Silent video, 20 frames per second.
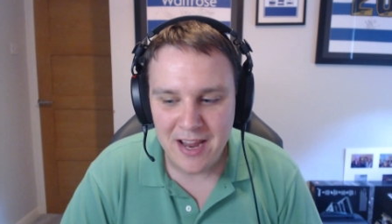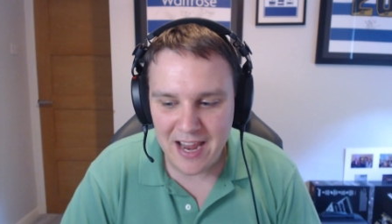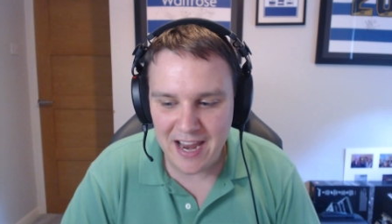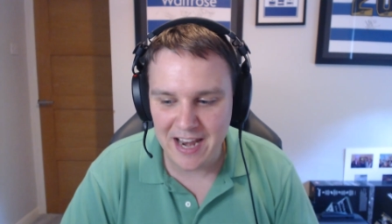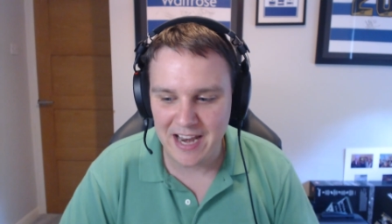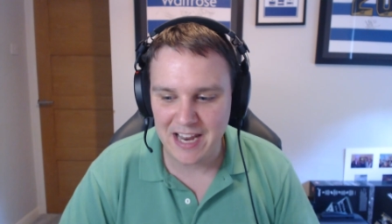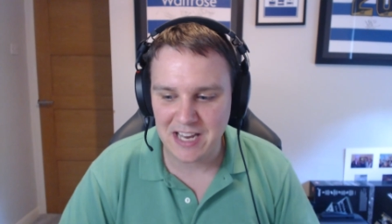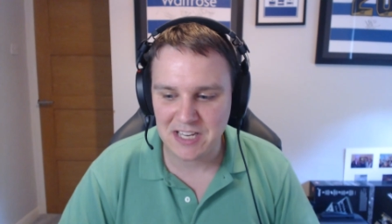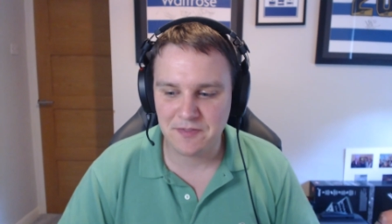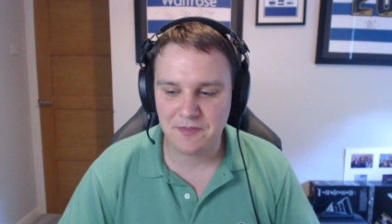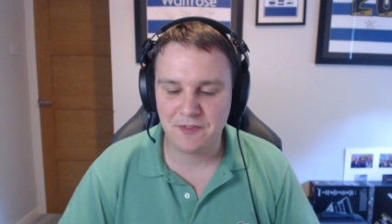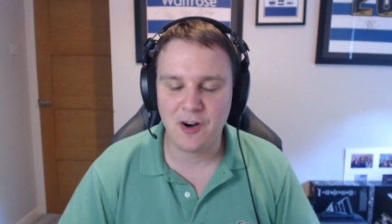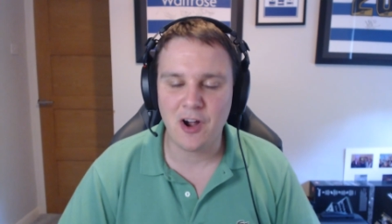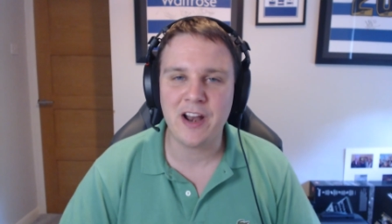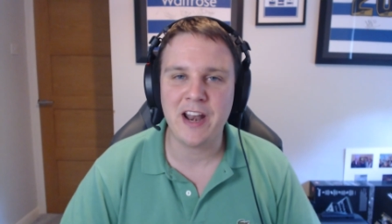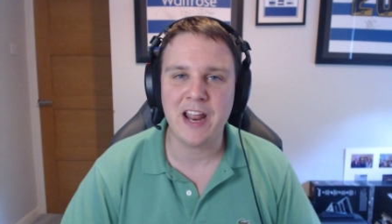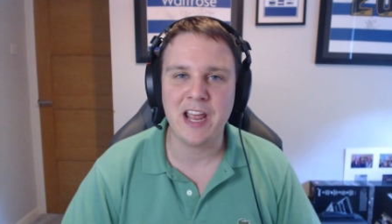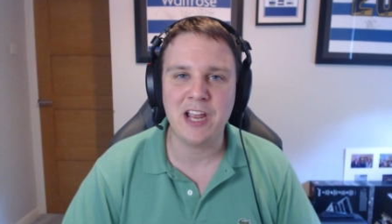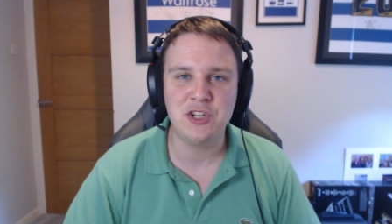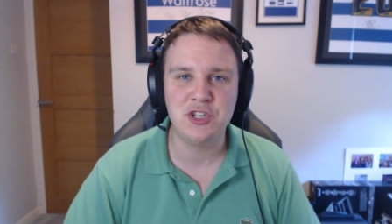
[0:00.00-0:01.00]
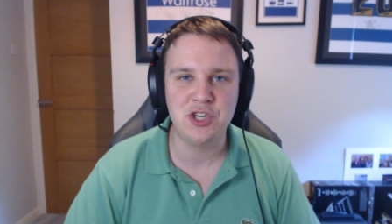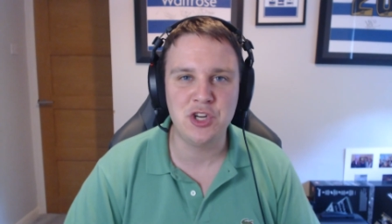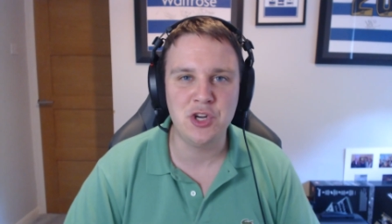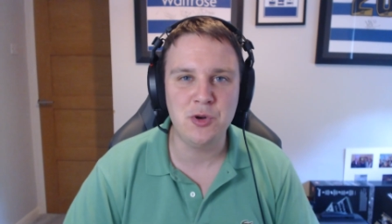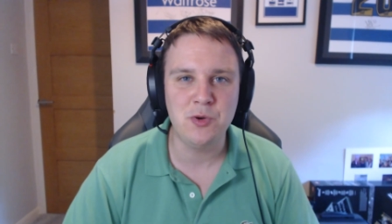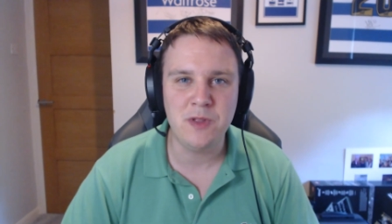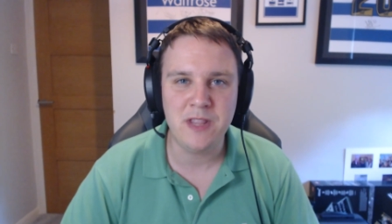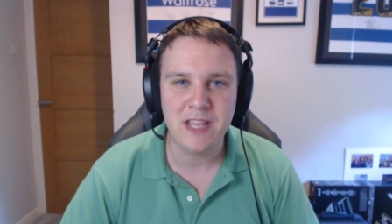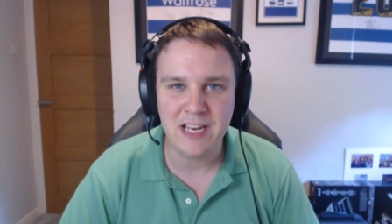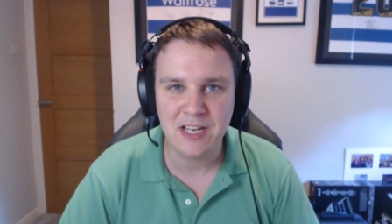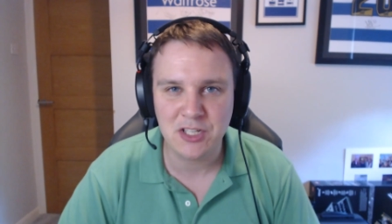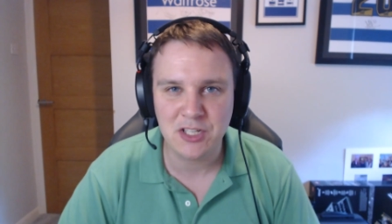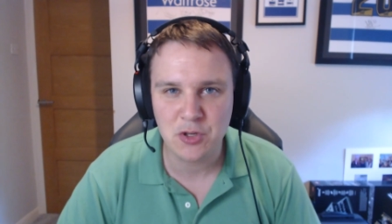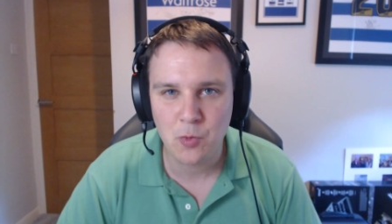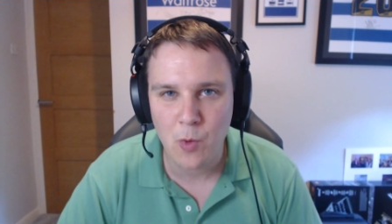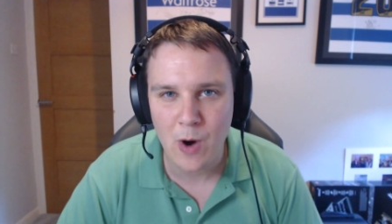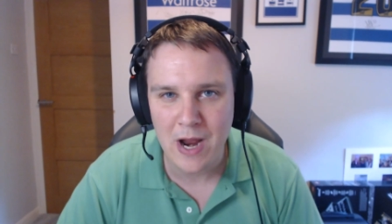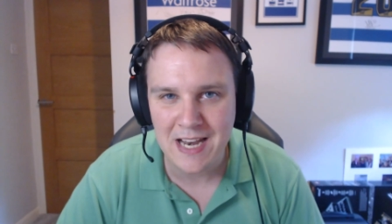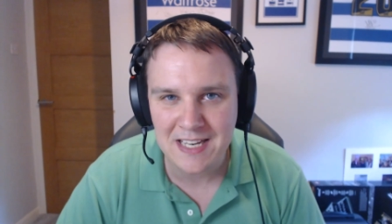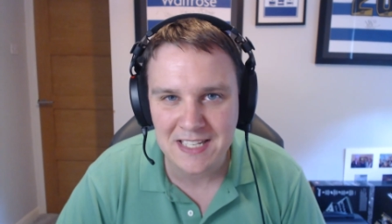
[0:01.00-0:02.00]
It is Friday, June the
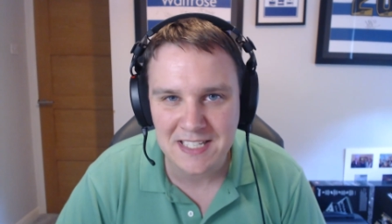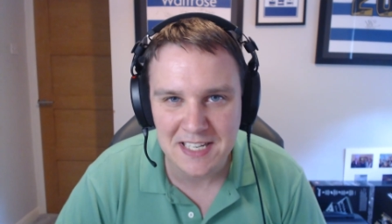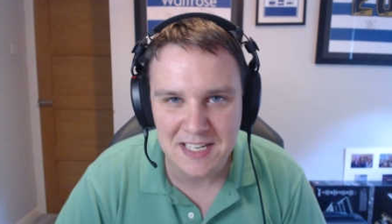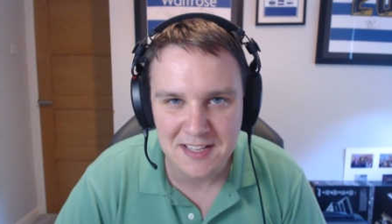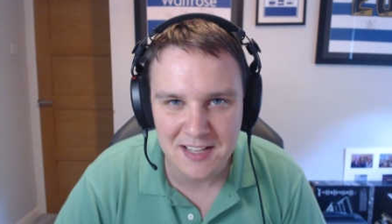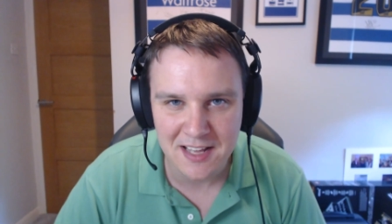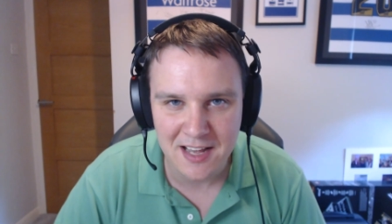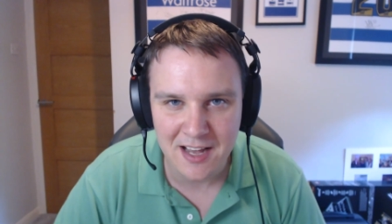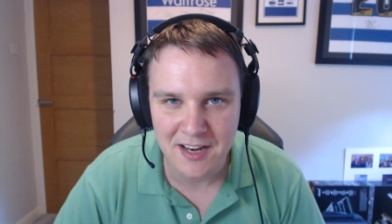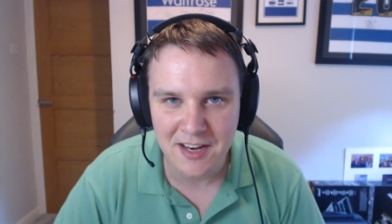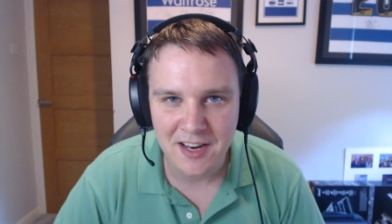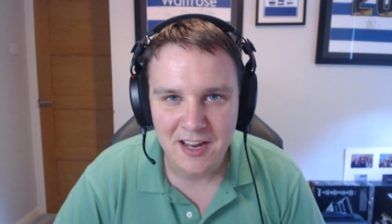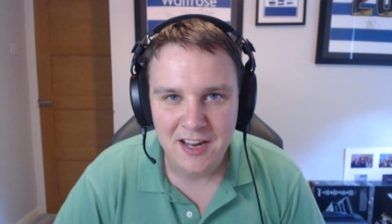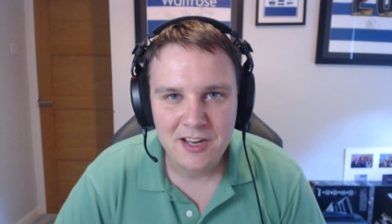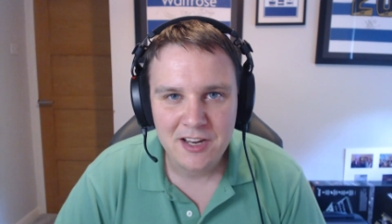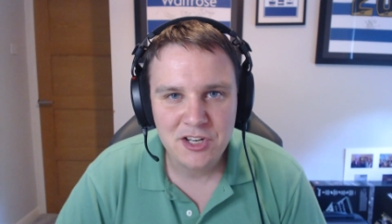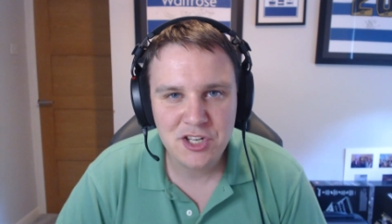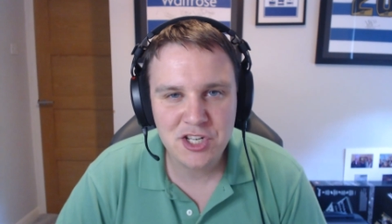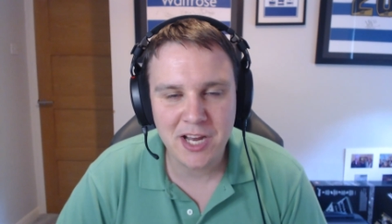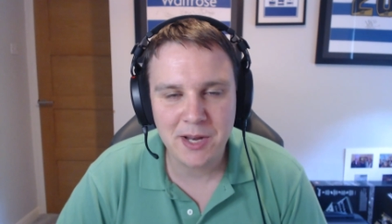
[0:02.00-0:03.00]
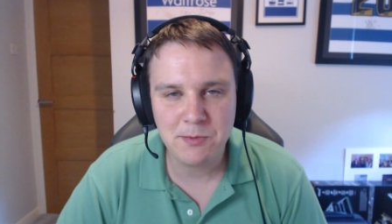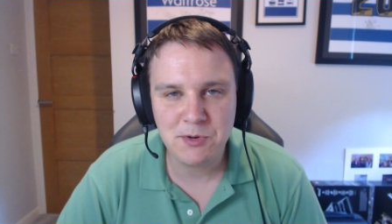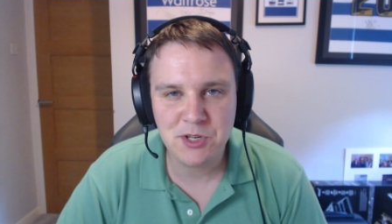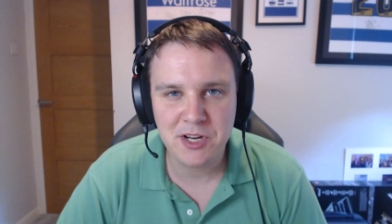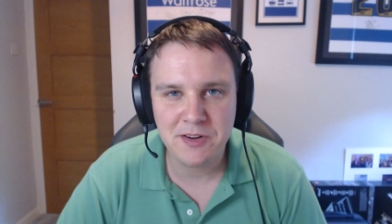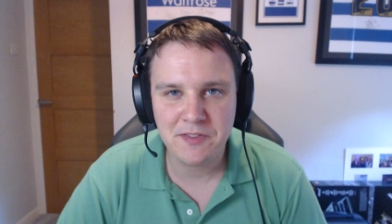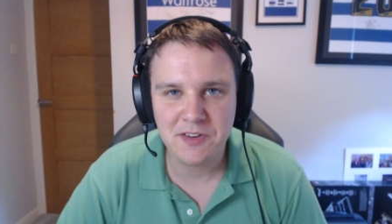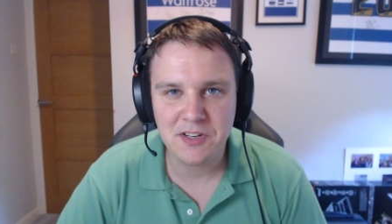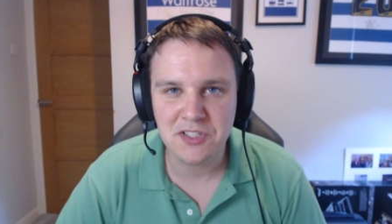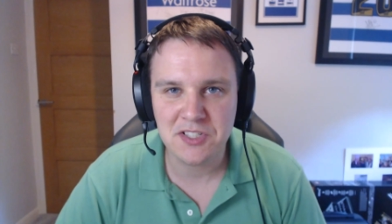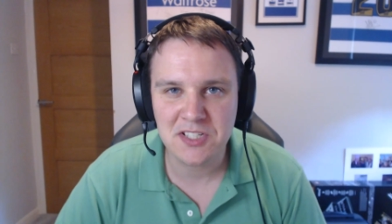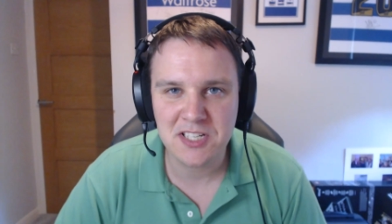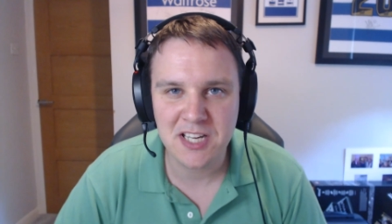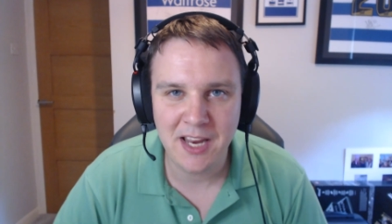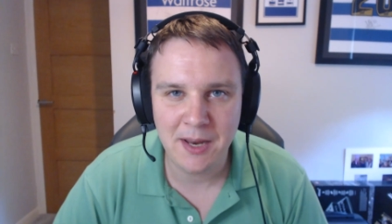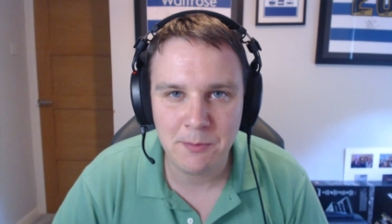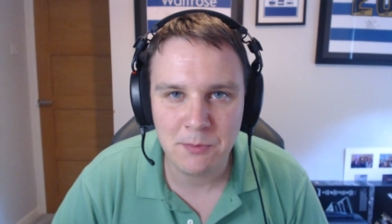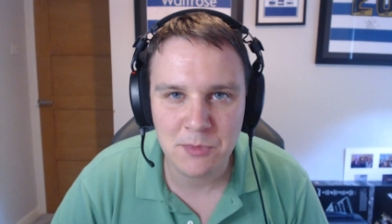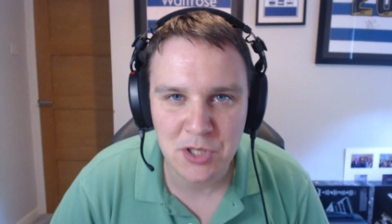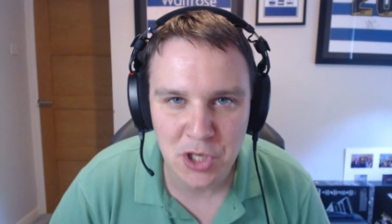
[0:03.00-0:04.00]
23rd. Shapeshifters
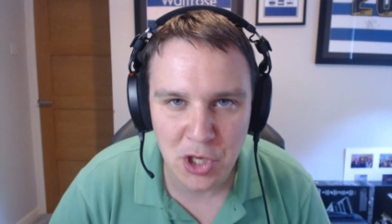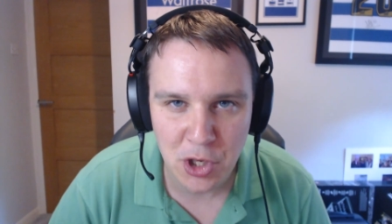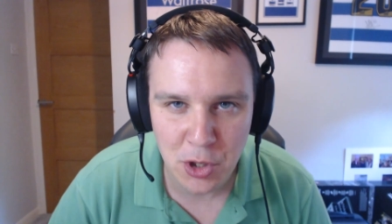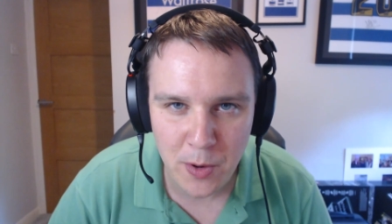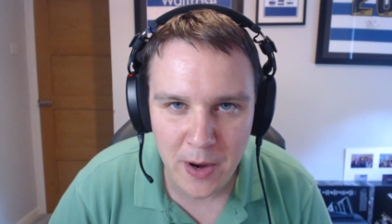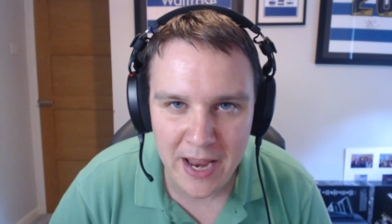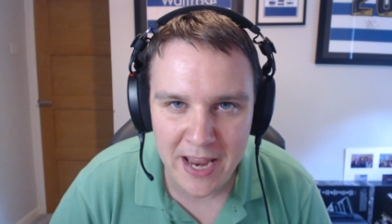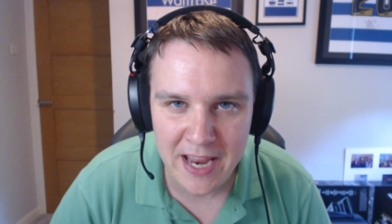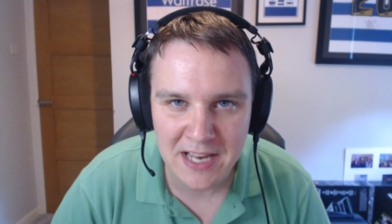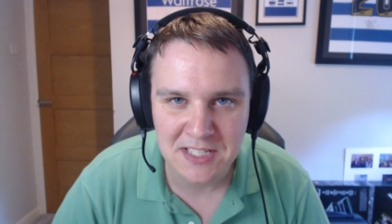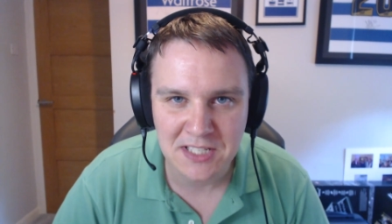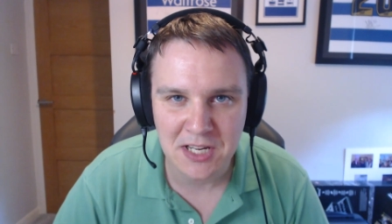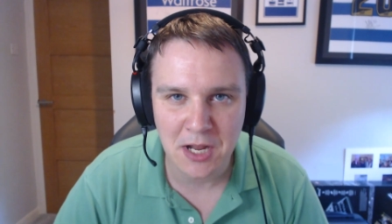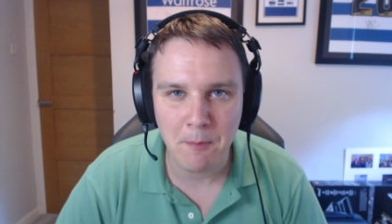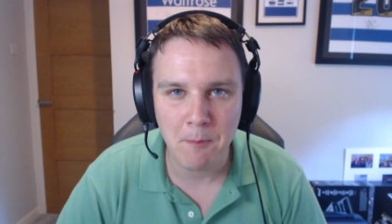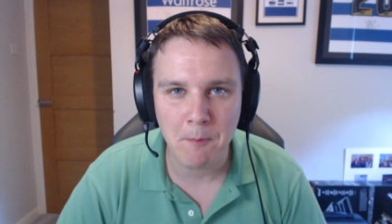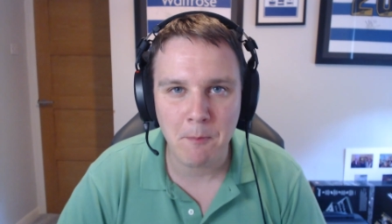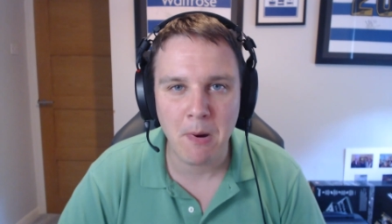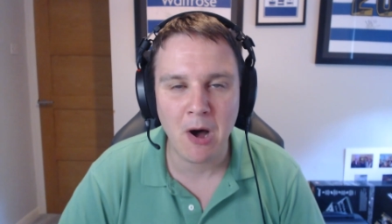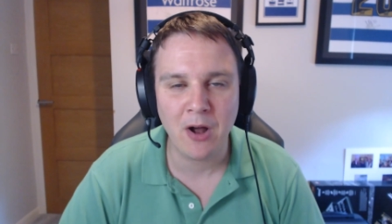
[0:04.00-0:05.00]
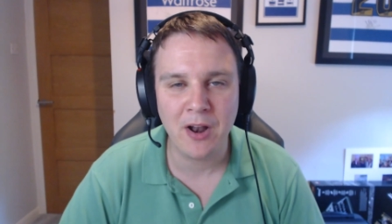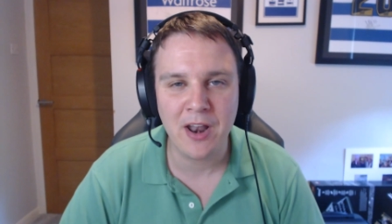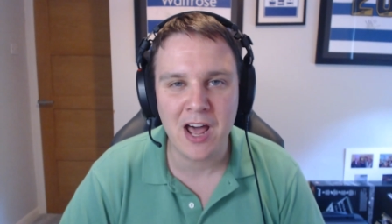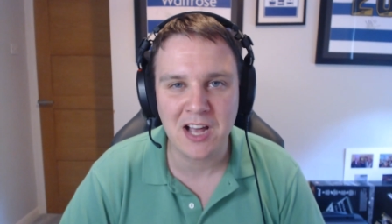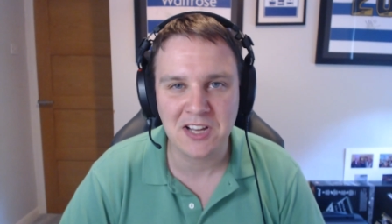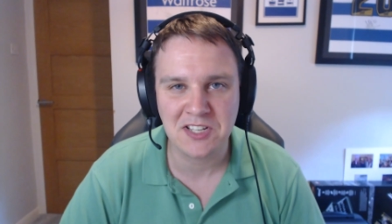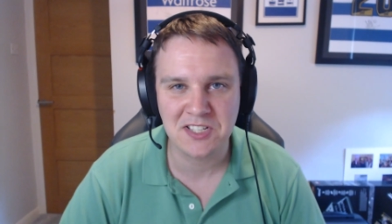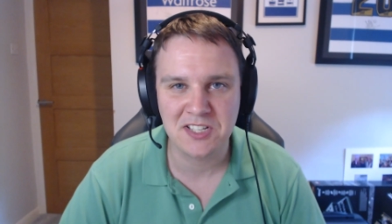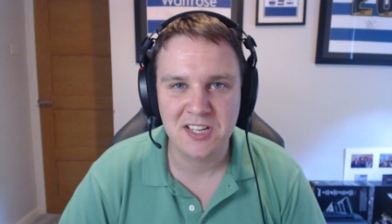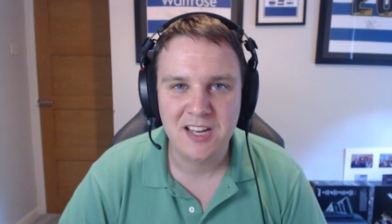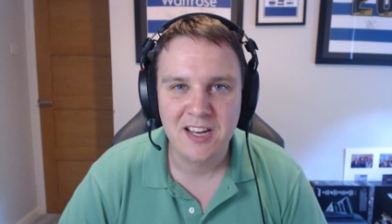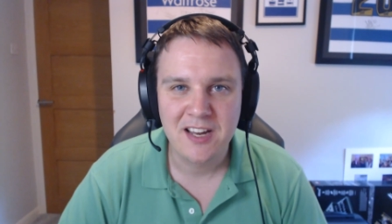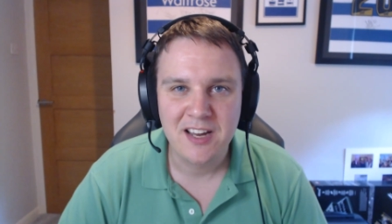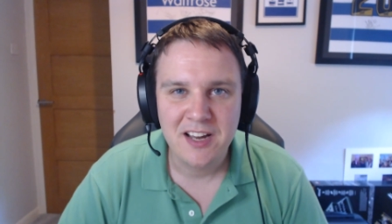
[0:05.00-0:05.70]
Team 2 is upon us.